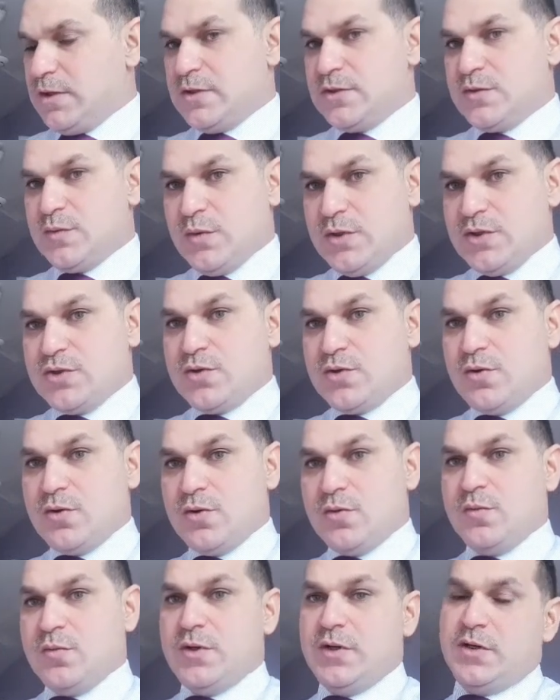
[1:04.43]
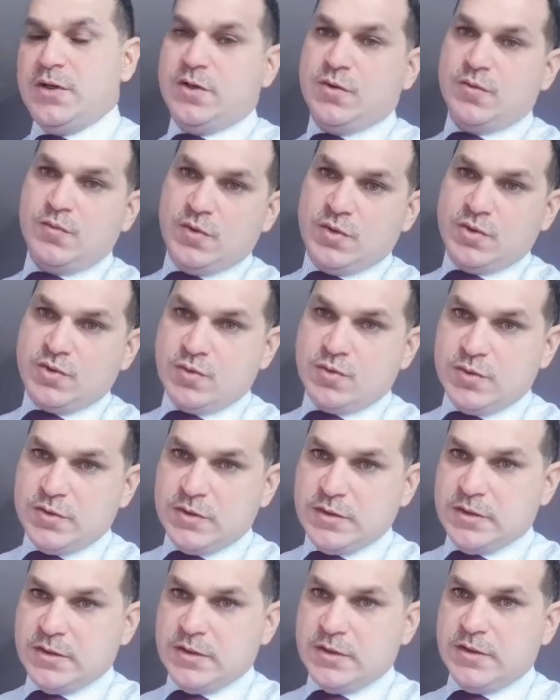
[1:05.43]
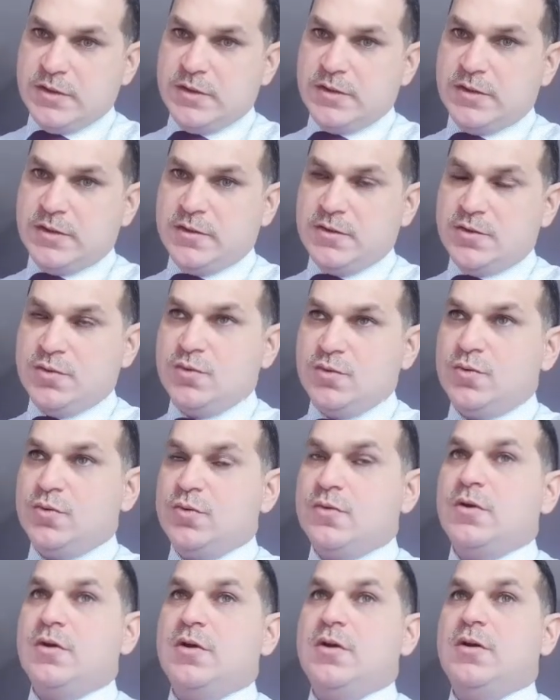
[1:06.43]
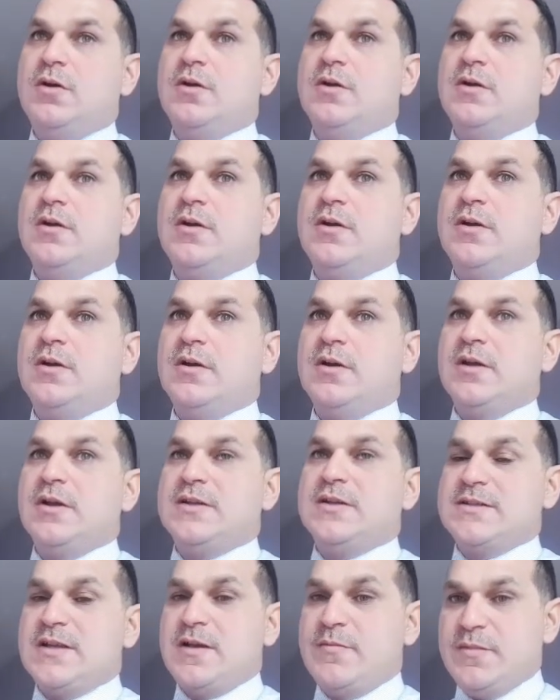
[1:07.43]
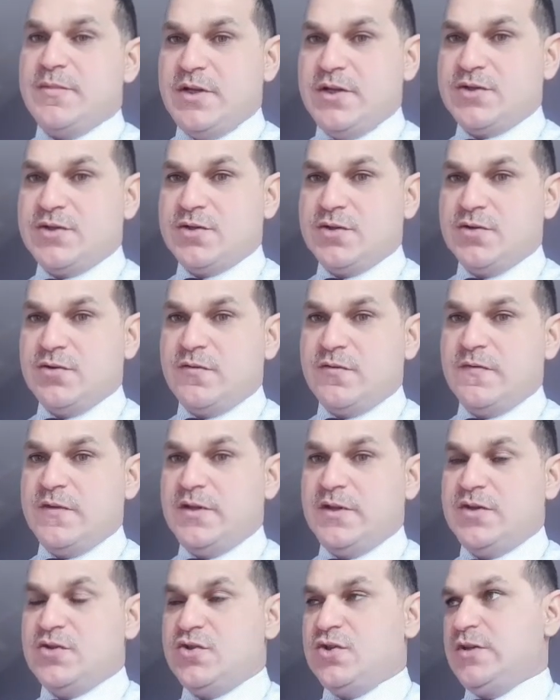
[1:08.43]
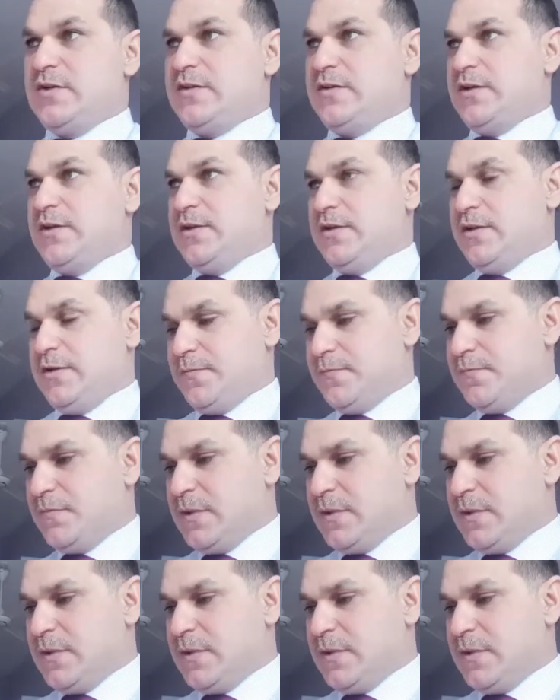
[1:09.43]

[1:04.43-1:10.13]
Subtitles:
switch, or we should do examination of the genitalia.